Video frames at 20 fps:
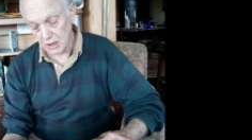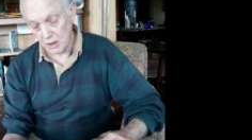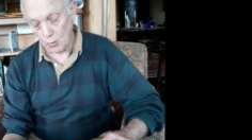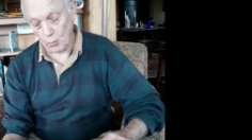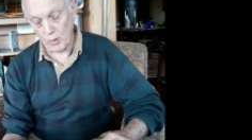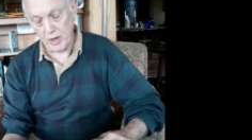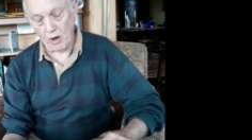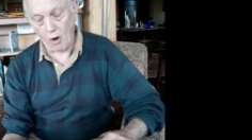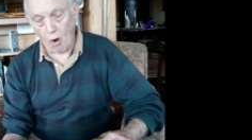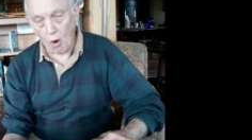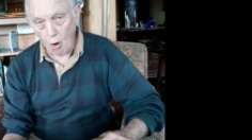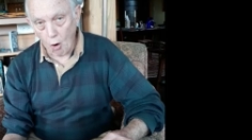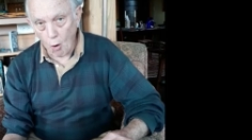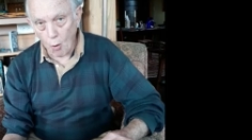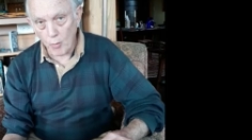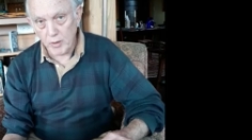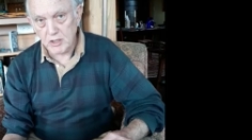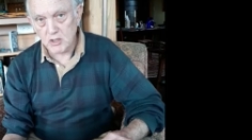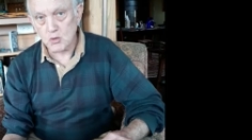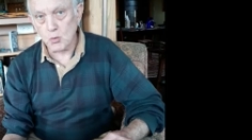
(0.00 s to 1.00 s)
we
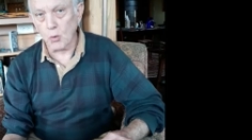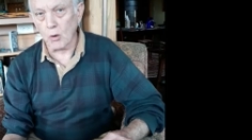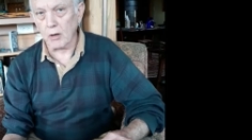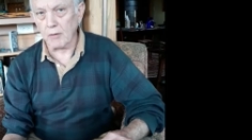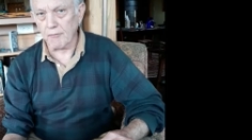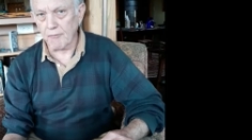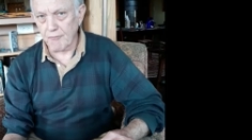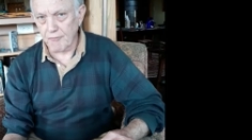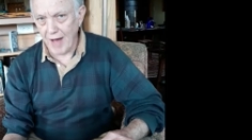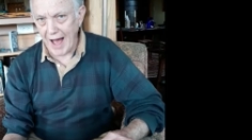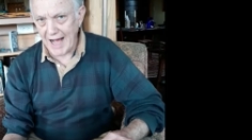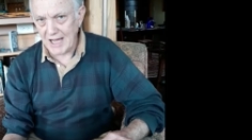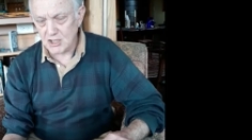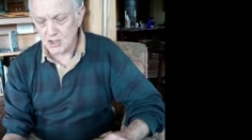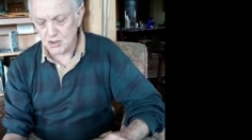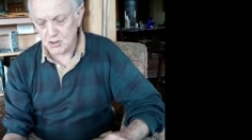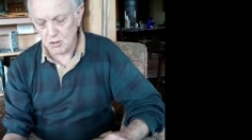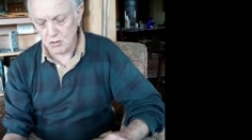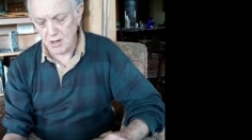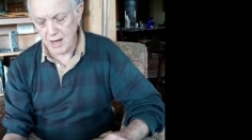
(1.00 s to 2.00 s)
always work
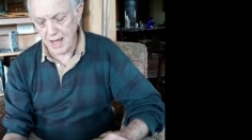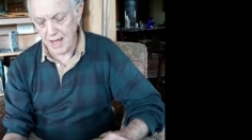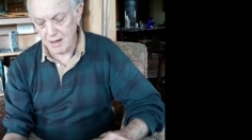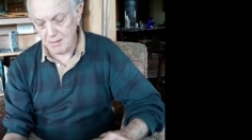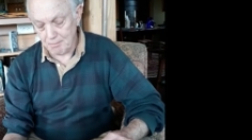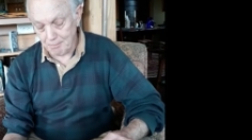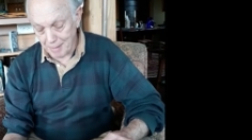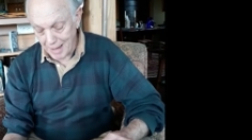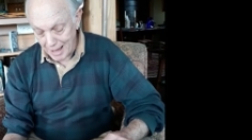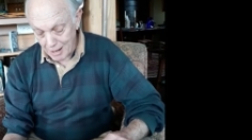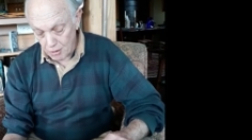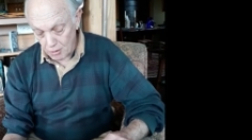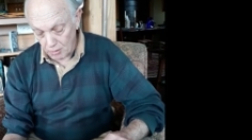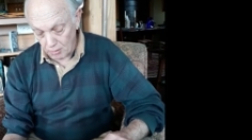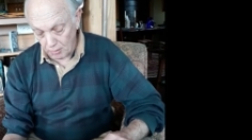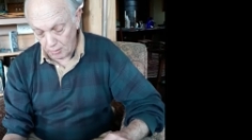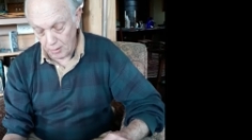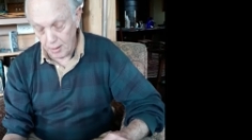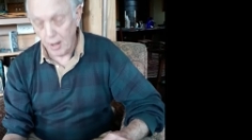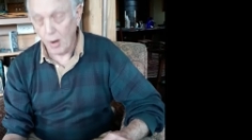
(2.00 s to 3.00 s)
faster and
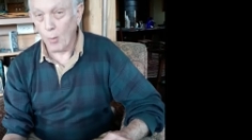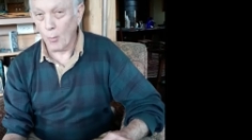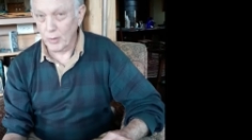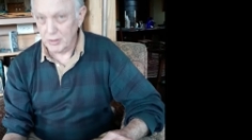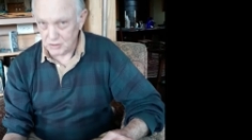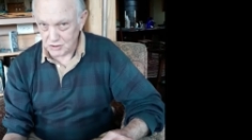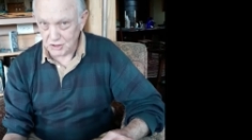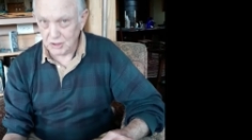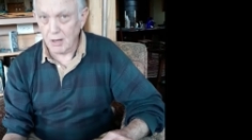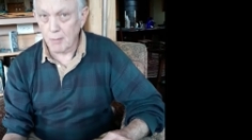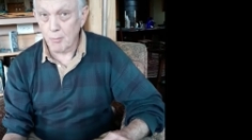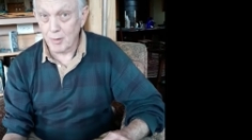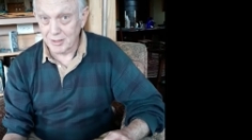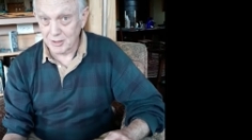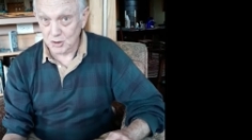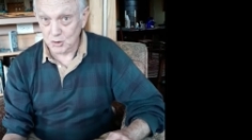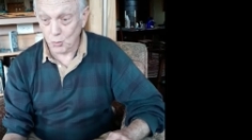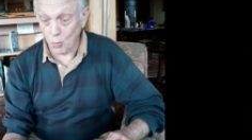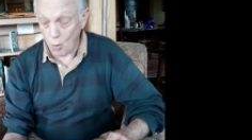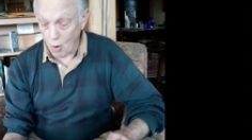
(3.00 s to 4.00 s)
better when someone
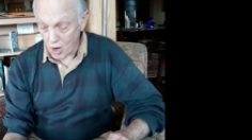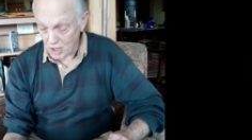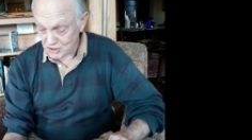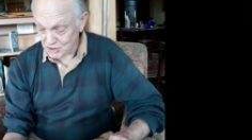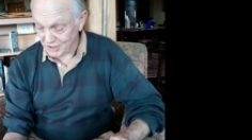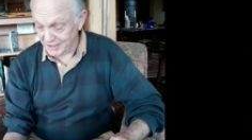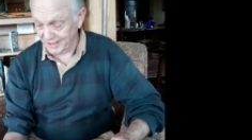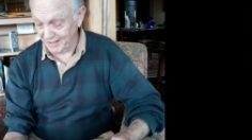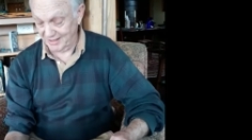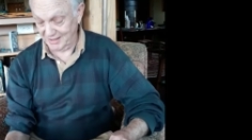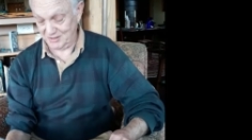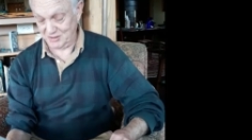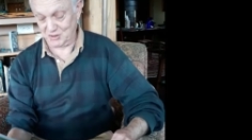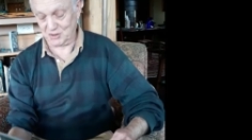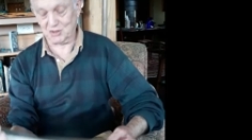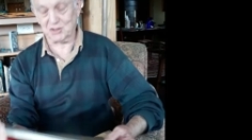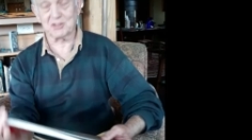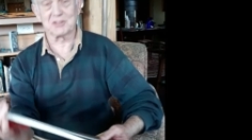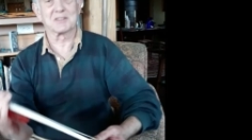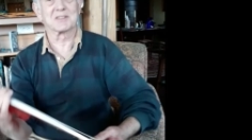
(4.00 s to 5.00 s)
is watching
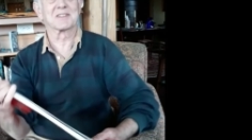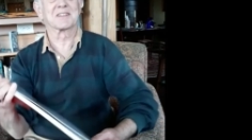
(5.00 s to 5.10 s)
us.